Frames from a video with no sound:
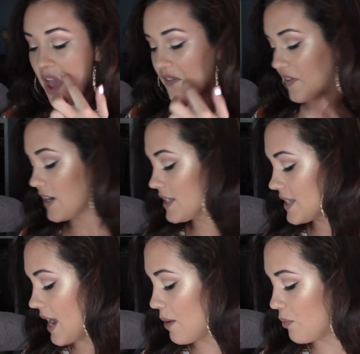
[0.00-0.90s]
First,
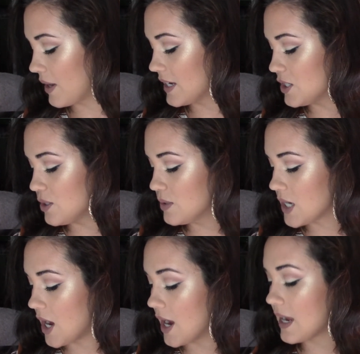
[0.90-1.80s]
I wanted to
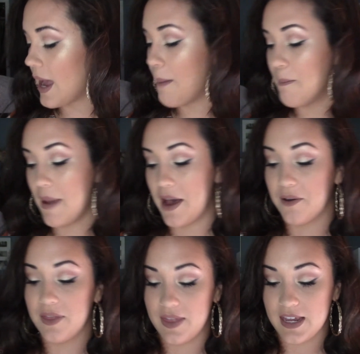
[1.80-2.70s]
talk
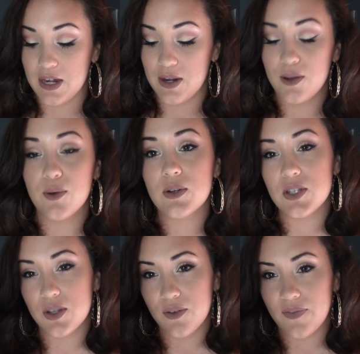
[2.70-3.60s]
about the new
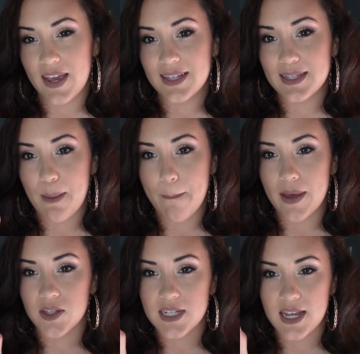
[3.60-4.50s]
Too Faced
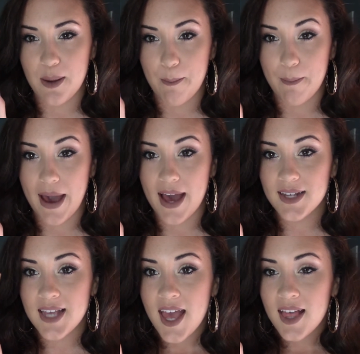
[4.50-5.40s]
Melted
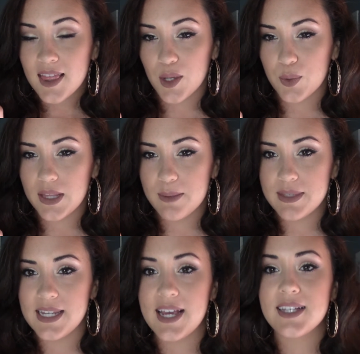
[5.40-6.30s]
Matte liquid
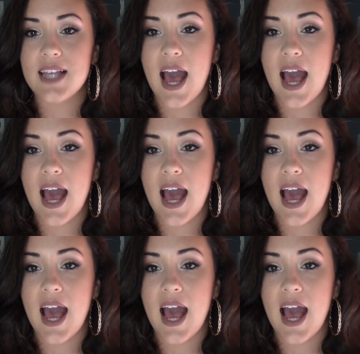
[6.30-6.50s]
lipsticks.